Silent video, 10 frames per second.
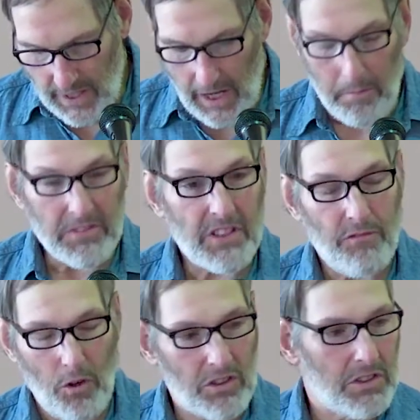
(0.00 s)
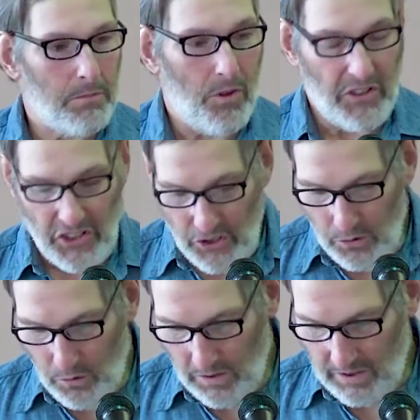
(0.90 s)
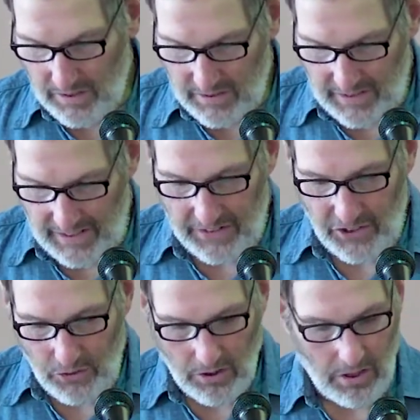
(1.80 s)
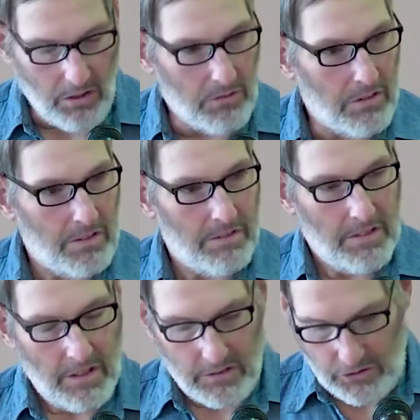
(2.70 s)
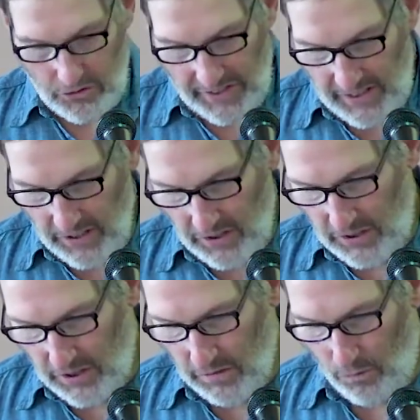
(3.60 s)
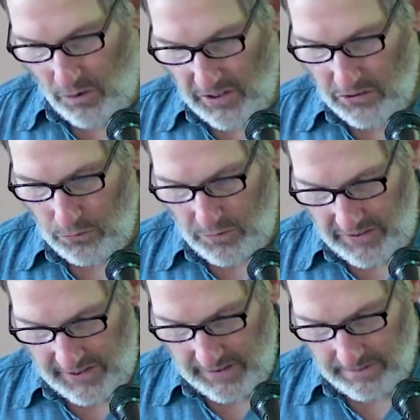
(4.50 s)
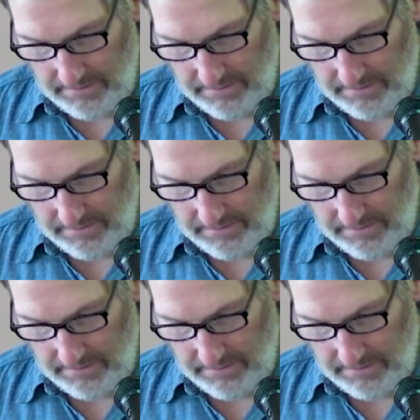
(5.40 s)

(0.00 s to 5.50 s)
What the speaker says: Help us to focus upon you and you alone to hear your voice within.